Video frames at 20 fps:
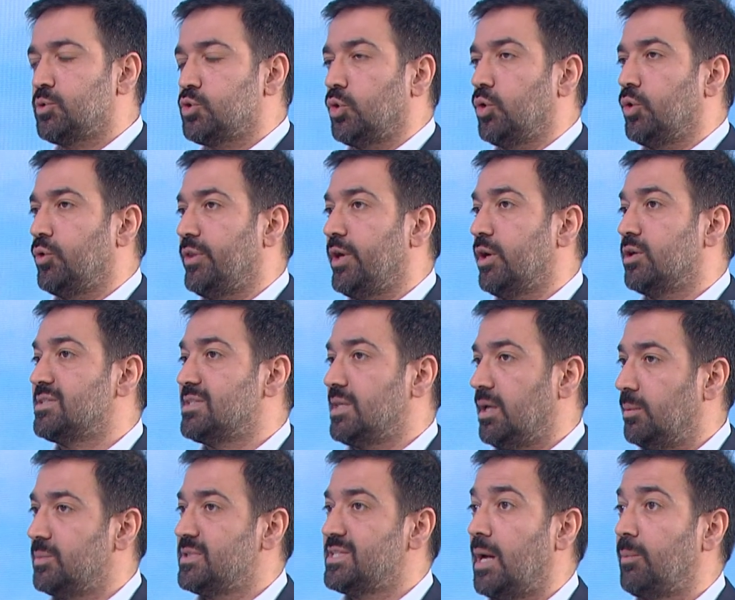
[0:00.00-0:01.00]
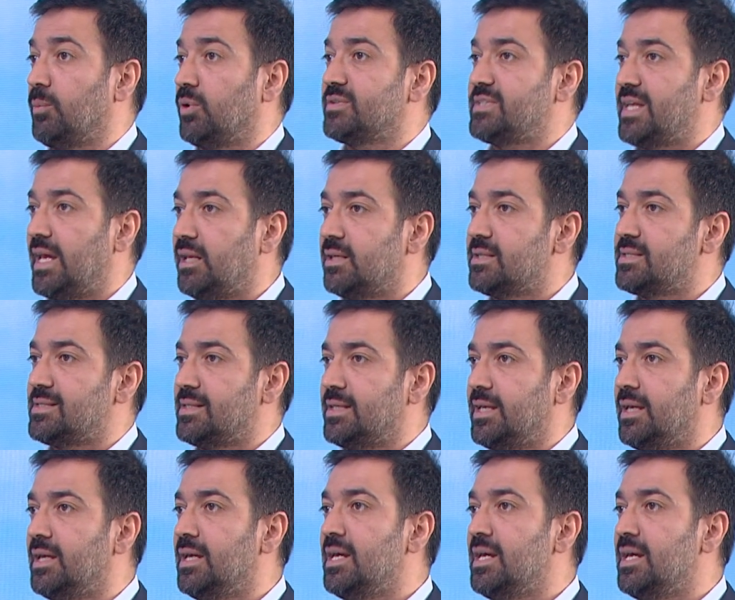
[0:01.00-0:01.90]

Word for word: So they are simultaneously